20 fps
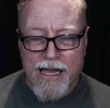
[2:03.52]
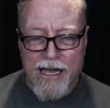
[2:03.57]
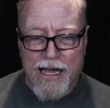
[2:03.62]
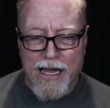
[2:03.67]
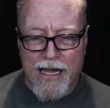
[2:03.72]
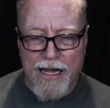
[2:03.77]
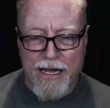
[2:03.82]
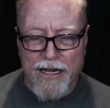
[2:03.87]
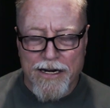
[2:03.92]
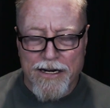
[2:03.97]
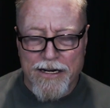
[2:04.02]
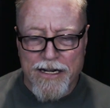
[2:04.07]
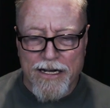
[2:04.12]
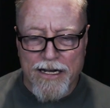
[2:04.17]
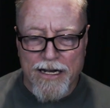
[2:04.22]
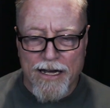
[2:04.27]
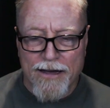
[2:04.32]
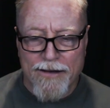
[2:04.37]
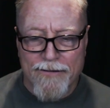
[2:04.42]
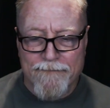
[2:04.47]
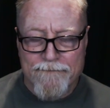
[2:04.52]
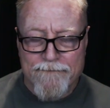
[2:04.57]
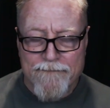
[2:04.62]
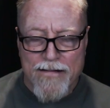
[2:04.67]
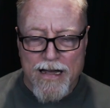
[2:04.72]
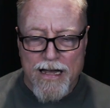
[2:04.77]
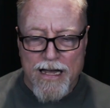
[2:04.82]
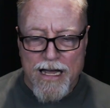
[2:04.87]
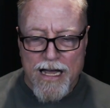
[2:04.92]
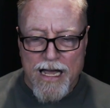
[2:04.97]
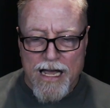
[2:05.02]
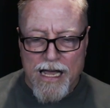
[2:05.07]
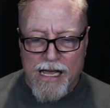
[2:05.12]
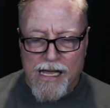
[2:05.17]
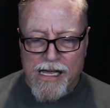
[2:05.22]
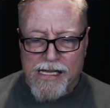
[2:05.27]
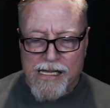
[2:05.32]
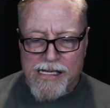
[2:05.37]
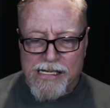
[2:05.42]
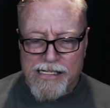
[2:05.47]
and
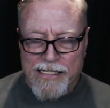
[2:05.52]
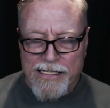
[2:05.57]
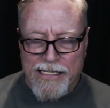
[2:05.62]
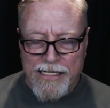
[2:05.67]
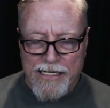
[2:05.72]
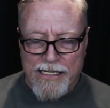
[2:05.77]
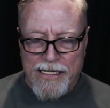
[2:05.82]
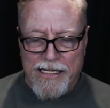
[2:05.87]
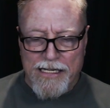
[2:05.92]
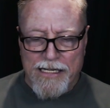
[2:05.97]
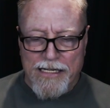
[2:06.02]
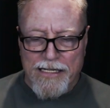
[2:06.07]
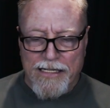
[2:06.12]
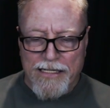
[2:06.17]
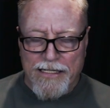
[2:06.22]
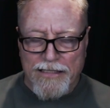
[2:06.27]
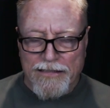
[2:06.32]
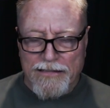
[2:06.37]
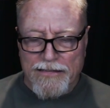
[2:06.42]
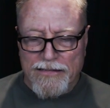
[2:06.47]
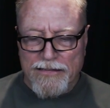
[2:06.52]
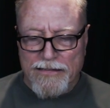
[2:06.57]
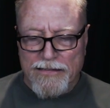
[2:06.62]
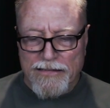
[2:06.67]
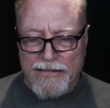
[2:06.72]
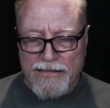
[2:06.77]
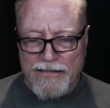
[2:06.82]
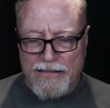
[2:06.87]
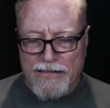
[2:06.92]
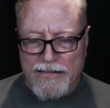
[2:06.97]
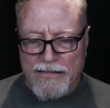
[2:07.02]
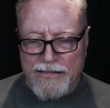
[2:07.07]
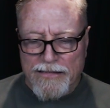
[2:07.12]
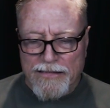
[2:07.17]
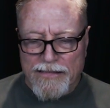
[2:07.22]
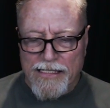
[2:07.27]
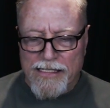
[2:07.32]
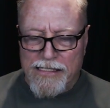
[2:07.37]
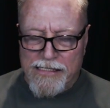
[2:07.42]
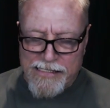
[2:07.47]
he
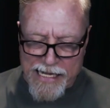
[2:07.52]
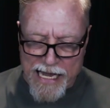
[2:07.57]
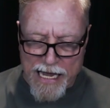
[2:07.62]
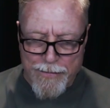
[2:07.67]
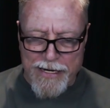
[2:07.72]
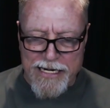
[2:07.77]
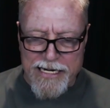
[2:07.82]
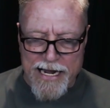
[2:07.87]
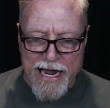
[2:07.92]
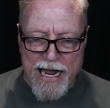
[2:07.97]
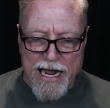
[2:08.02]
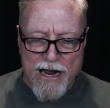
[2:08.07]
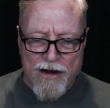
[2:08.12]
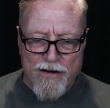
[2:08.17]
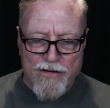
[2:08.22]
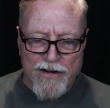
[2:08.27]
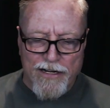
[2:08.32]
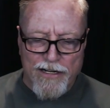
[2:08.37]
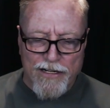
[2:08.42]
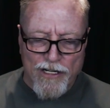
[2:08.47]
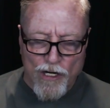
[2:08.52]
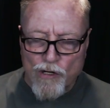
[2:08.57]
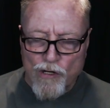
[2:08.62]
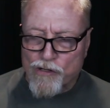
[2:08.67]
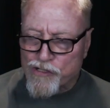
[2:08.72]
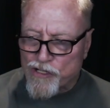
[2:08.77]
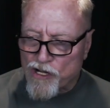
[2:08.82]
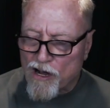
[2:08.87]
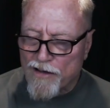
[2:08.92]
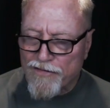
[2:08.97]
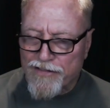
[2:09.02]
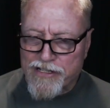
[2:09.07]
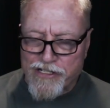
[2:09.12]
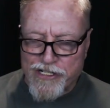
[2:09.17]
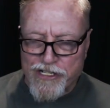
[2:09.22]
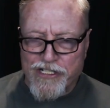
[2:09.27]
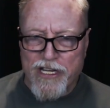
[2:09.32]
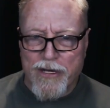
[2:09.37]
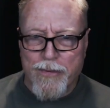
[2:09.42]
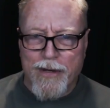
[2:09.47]
sat me down in a closed office,
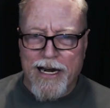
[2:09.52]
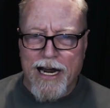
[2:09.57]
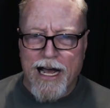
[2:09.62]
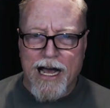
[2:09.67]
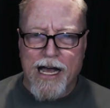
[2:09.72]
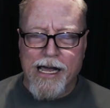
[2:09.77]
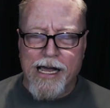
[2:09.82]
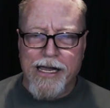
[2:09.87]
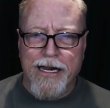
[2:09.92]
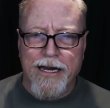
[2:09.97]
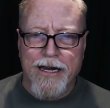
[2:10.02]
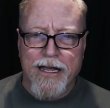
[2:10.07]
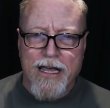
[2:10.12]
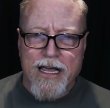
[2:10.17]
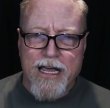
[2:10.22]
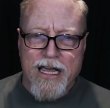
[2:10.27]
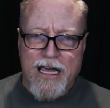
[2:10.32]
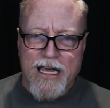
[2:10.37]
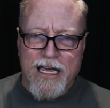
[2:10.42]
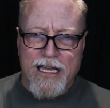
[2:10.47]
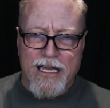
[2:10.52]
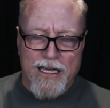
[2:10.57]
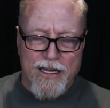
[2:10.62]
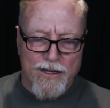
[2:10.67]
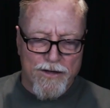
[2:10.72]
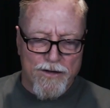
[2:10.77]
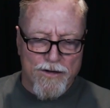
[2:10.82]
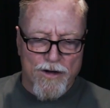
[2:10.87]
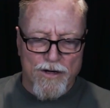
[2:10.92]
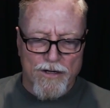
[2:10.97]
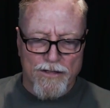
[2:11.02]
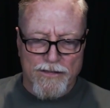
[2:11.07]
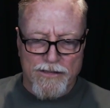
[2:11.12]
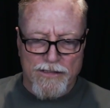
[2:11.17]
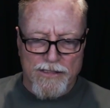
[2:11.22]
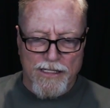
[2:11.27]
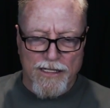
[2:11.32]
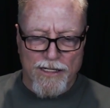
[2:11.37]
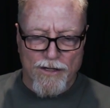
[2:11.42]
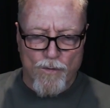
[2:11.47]
just him and I, and he
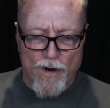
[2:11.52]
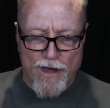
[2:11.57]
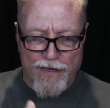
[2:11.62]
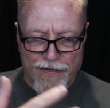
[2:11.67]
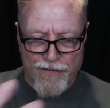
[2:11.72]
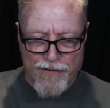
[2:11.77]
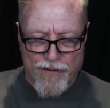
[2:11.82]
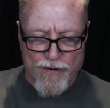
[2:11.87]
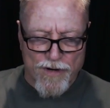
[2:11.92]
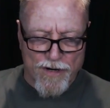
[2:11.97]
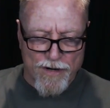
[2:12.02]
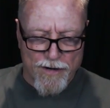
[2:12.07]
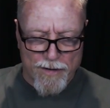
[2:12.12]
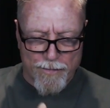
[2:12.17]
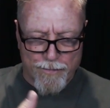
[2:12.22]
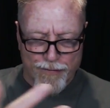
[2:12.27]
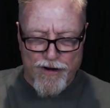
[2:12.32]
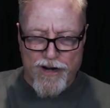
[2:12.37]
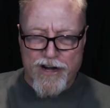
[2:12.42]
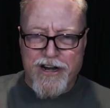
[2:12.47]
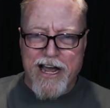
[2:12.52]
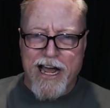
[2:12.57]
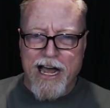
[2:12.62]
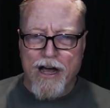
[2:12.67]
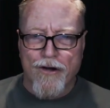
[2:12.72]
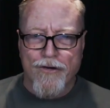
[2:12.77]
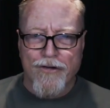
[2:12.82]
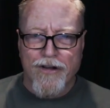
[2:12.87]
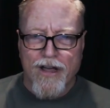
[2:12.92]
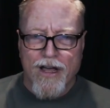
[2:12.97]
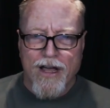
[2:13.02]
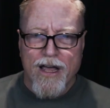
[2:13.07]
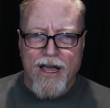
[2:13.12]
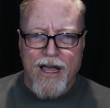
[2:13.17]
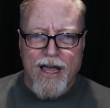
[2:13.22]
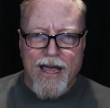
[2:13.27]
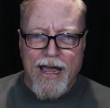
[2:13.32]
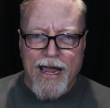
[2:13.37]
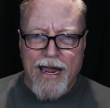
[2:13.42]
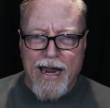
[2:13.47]
went through a printout,
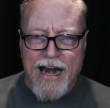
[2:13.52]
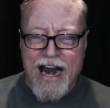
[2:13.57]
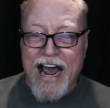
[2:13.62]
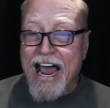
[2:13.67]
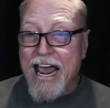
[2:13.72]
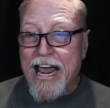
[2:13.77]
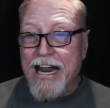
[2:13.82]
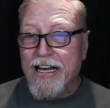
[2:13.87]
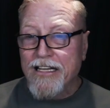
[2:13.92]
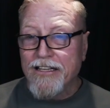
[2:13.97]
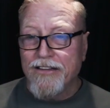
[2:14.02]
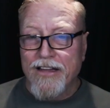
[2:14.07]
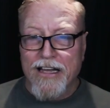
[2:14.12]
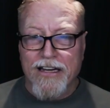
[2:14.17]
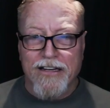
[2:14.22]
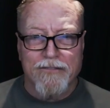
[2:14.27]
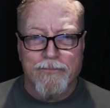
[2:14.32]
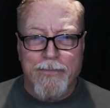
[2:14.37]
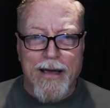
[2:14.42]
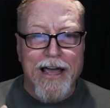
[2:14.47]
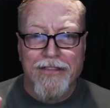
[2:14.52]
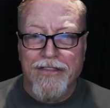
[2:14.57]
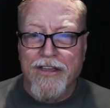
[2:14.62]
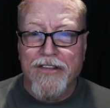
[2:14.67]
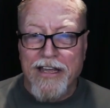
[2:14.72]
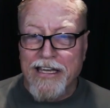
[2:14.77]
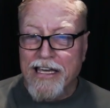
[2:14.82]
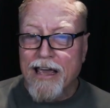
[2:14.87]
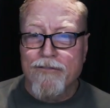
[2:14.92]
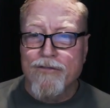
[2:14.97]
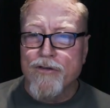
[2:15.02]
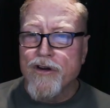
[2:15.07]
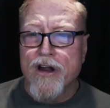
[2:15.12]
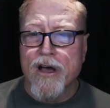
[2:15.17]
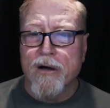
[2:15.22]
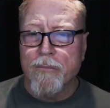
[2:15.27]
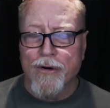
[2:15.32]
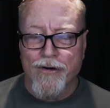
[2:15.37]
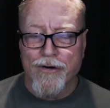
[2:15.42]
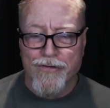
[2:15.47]
and they gave you
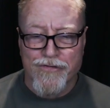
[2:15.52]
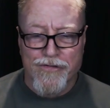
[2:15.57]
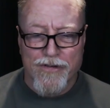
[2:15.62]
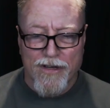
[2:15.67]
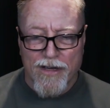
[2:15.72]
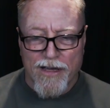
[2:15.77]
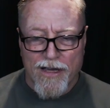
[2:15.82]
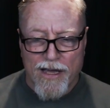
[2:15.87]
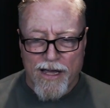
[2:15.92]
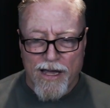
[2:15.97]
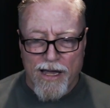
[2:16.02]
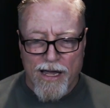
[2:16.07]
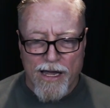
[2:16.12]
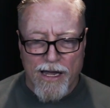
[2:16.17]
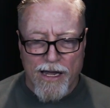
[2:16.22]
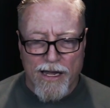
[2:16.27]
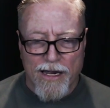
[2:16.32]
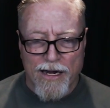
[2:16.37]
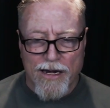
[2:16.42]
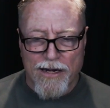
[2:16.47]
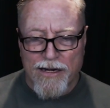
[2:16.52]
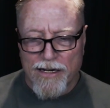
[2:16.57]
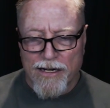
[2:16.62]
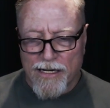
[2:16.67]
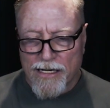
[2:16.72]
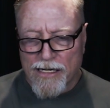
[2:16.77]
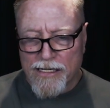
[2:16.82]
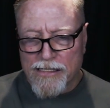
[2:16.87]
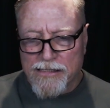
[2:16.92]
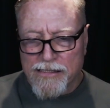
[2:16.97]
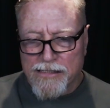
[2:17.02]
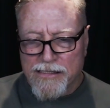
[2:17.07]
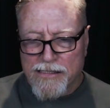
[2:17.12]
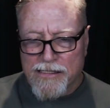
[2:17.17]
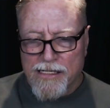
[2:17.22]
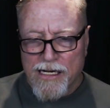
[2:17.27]
numbers, and I